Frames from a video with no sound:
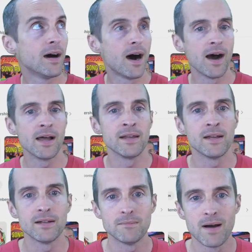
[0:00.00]

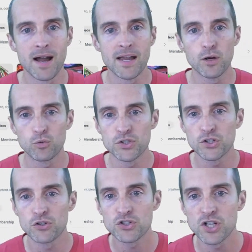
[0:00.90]
on my
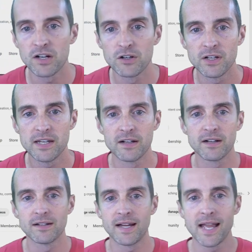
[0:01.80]
original channel
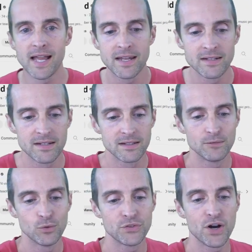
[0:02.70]
here, and
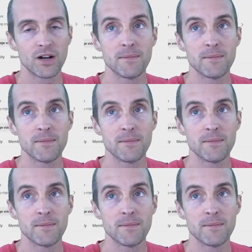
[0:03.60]
we'll talk